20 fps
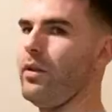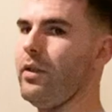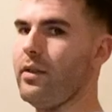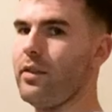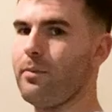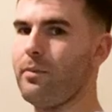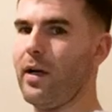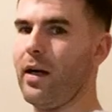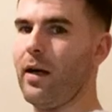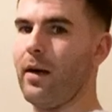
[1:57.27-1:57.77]

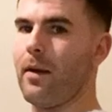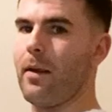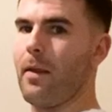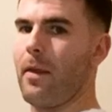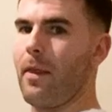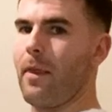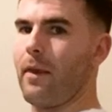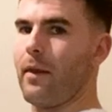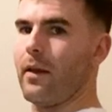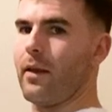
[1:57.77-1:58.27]
and that's kind of
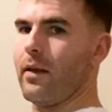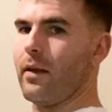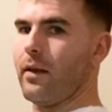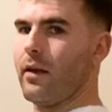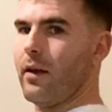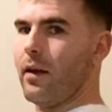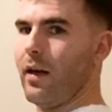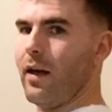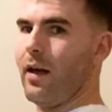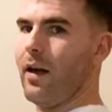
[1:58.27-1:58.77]
went on
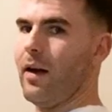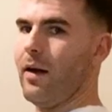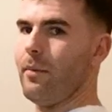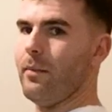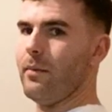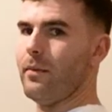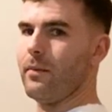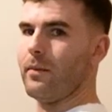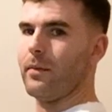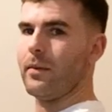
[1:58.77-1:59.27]
throughout my
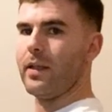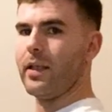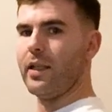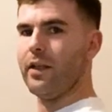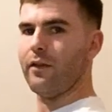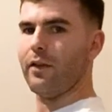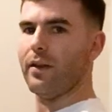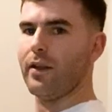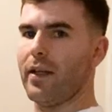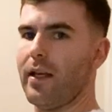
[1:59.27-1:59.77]
entire
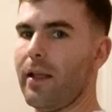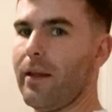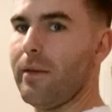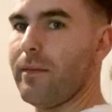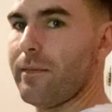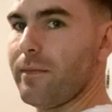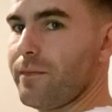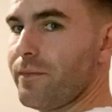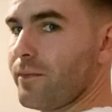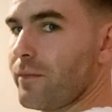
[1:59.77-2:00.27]
life, actually,
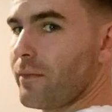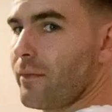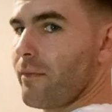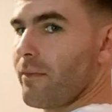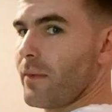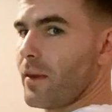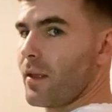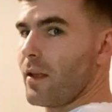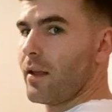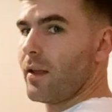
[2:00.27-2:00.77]
not just as
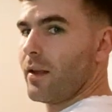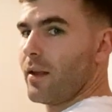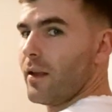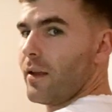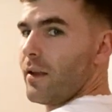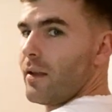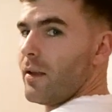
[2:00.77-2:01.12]
a kid,